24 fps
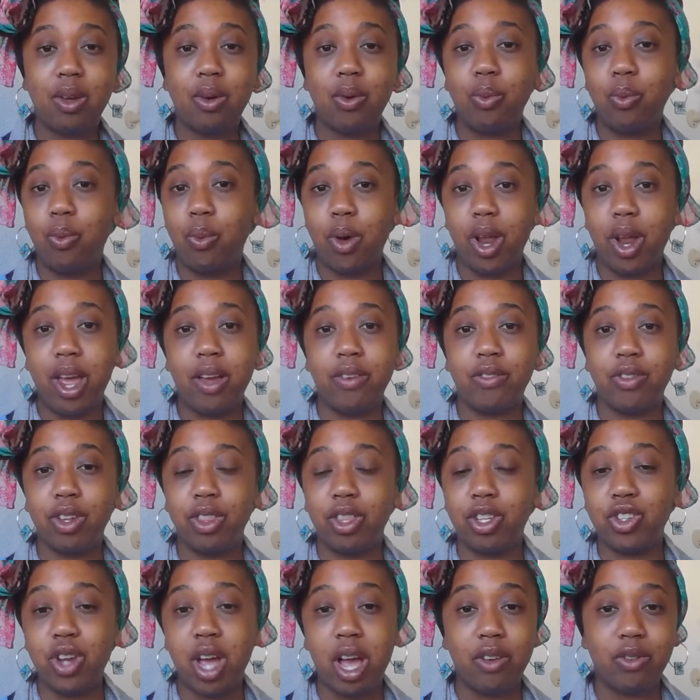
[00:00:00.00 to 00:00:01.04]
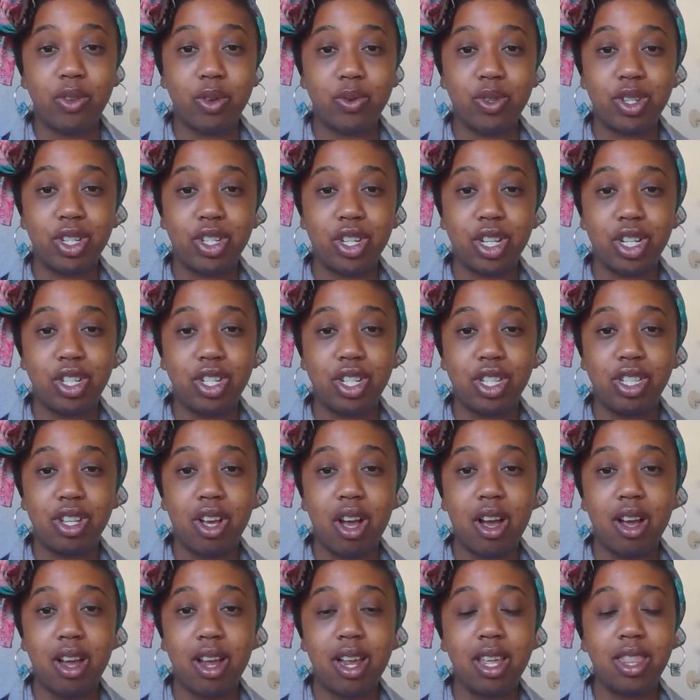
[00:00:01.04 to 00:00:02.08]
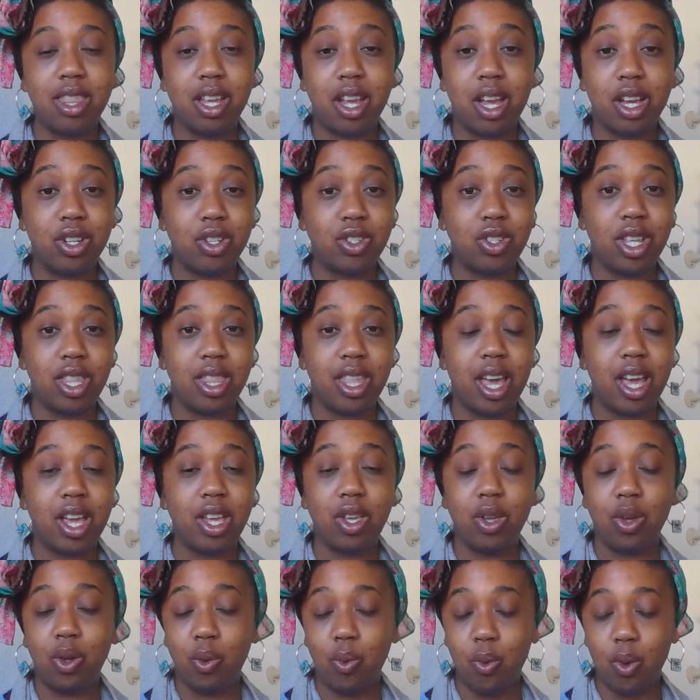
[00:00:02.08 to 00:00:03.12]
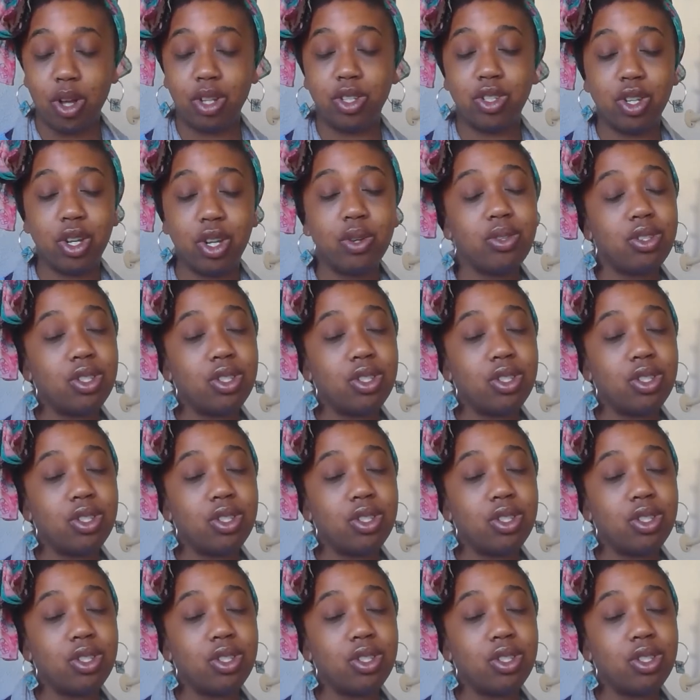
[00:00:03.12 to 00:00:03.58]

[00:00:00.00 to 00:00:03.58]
whatever the travel restrictions are in the country that you want to go